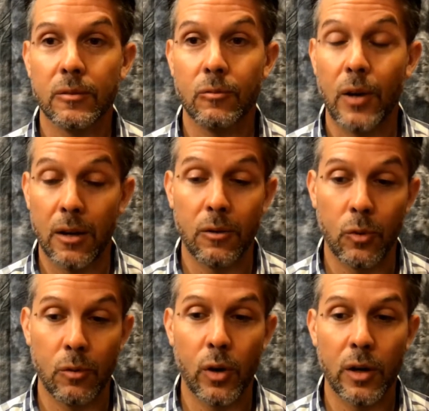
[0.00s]

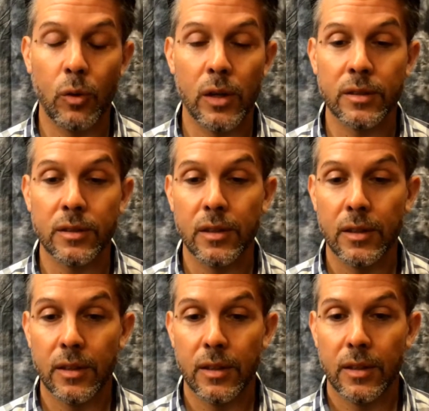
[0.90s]
what it was
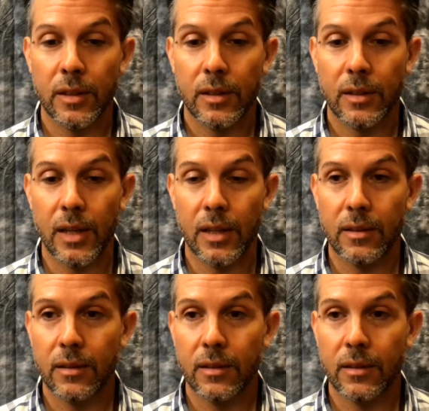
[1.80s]
that